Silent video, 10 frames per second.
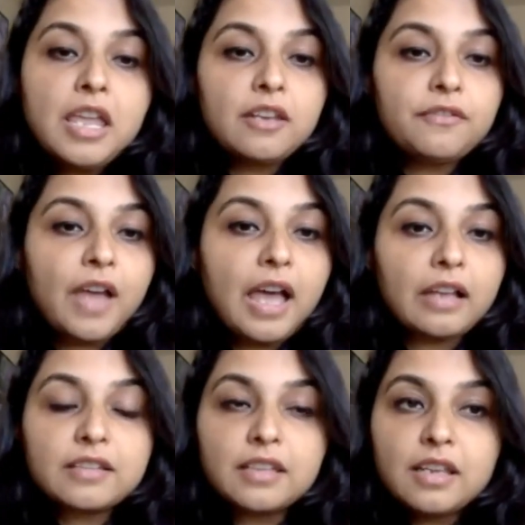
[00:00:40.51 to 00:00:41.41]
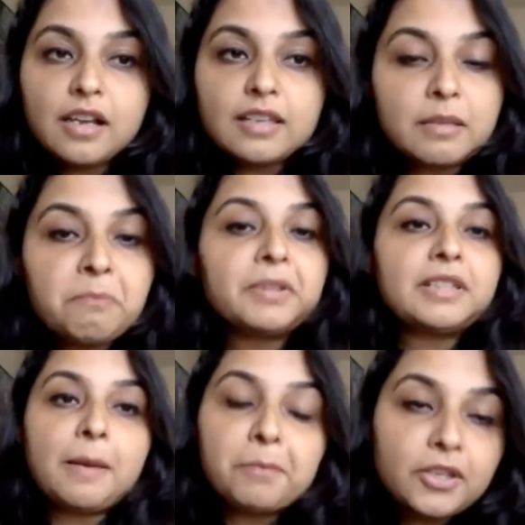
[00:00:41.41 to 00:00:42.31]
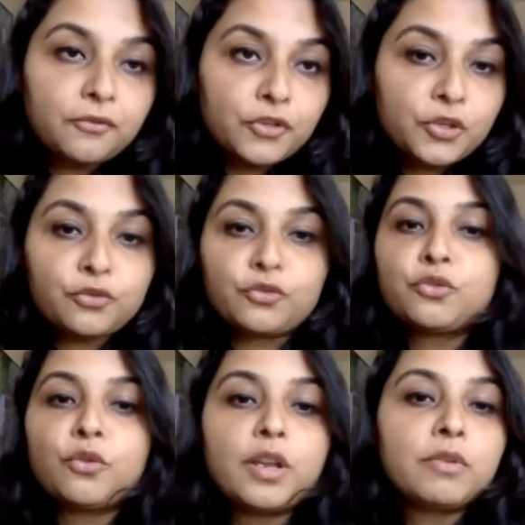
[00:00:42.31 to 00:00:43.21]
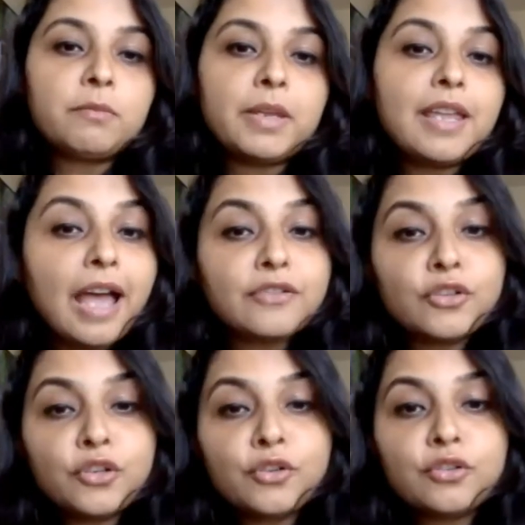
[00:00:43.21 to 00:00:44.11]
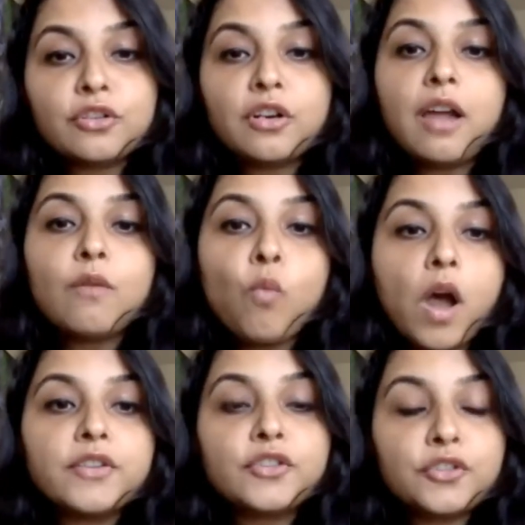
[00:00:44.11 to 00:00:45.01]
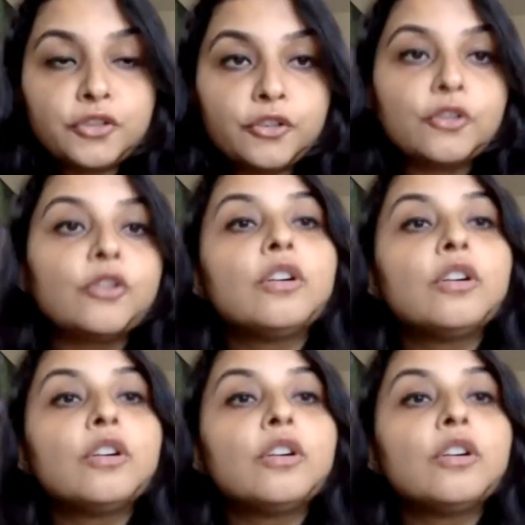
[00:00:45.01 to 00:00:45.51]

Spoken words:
In fact, a simple template of a user story would be, as a user, I want to,